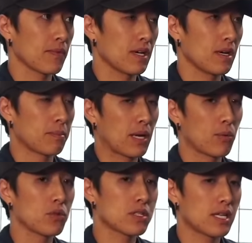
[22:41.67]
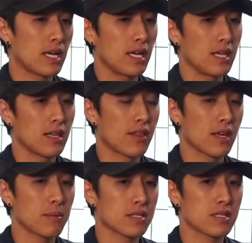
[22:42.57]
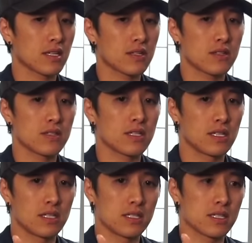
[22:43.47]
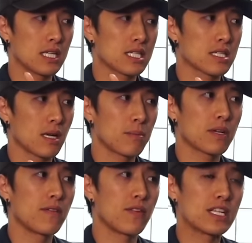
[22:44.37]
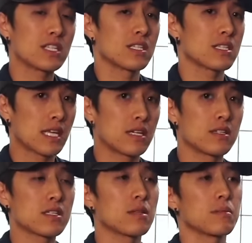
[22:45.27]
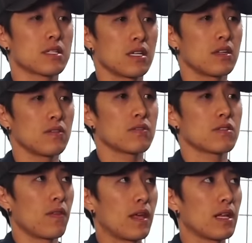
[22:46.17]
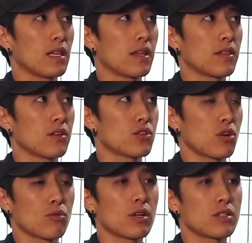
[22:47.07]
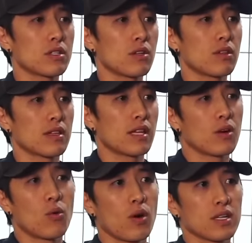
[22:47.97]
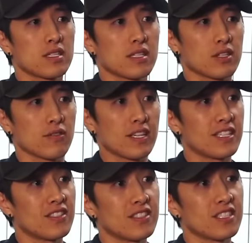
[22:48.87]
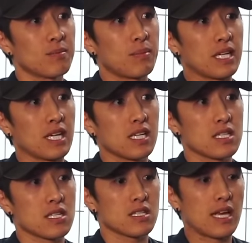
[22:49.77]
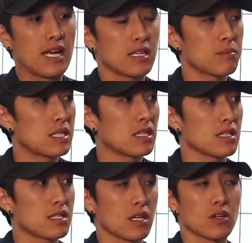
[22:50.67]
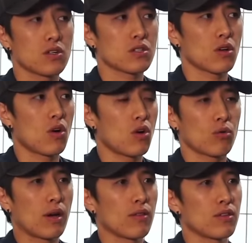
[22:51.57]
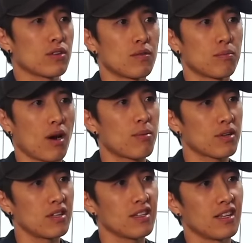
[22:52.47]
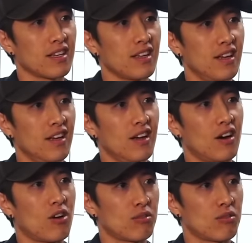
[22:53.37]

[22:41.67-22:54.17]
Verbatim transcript: Uh, but I will say the thing about stickers is some convention centers themselves they let the showrunners know that they don't want sticker vendors mm-hmm. because they end up seeing the stickers all around their property, like yeah, all yeah.